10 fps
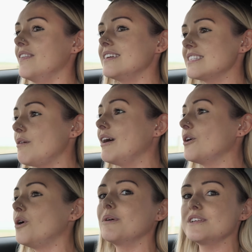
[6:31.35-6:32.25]
And that's how
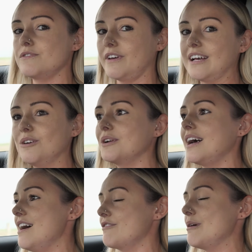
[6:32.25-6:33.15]
I always feel
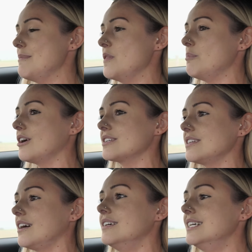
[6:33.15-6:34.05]
whenever I'm in the
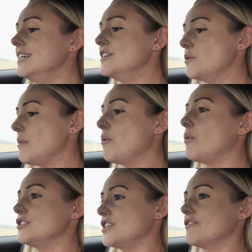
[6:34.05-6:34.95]
Boxster, no matter
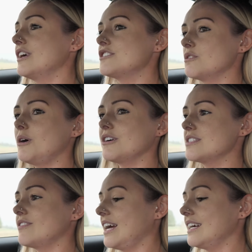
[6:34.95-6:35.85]
what generation of
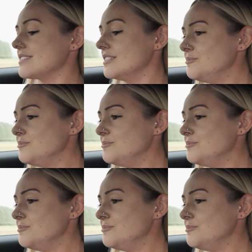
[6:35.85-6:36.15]
Boxster it is.